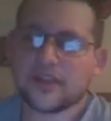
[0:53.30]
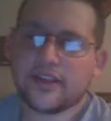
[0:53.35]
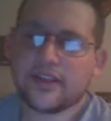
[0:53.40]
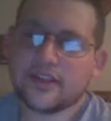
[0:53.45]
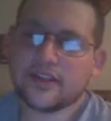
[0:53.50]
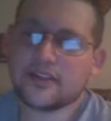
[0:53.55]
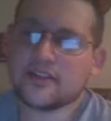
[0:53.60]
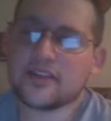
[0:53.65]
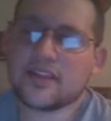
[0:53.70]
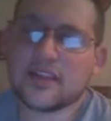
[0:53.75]

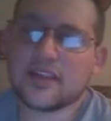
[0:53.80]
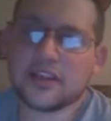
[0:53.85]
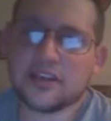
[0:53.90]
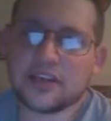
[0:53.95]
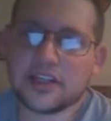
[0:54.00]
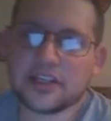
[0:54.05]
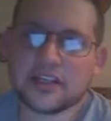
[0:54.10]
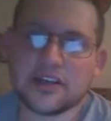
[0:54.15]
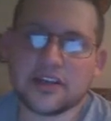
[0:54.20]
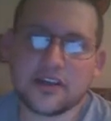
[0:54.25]
here's the thing you
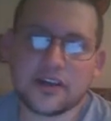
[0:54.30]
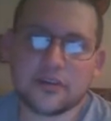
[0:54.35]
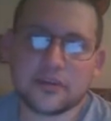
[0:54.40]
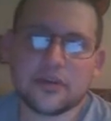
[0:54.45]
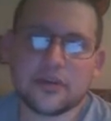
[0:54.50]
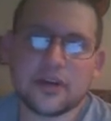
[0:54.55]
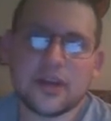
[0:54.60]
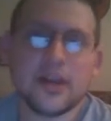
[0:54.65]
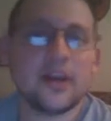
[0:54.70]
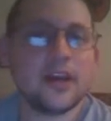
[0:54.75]
need to know.
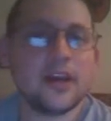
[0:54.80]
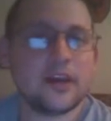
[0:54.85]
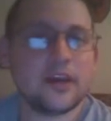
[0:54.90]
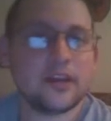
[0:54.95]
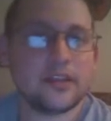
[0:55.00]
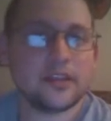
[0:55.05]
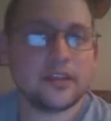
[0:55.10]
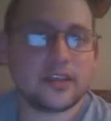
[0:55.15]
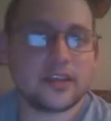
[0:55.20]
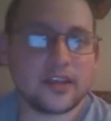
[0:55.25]

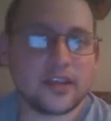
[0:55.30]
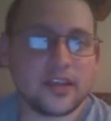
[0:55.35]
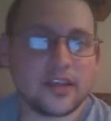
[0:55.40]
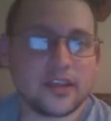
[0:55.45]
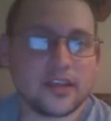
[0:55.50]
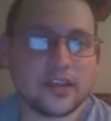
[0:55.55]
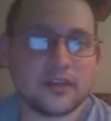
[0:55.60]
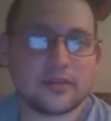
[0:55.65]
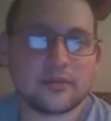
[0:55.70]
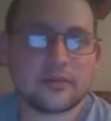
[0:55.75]

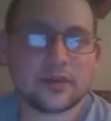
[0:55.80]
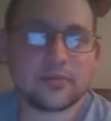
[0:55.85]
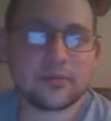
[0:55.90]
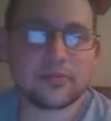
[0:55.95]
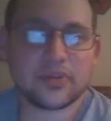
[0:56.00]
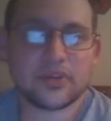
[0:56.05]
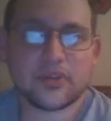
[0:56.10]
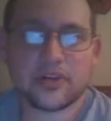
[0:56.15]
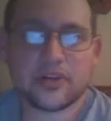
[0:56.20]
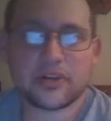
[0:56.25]
The
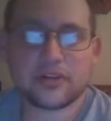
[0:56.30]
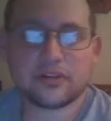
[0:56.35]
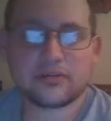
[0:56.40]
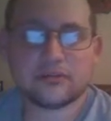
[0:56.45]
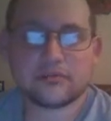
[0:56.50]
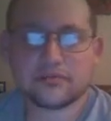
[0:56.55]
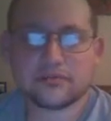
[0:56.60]
computer,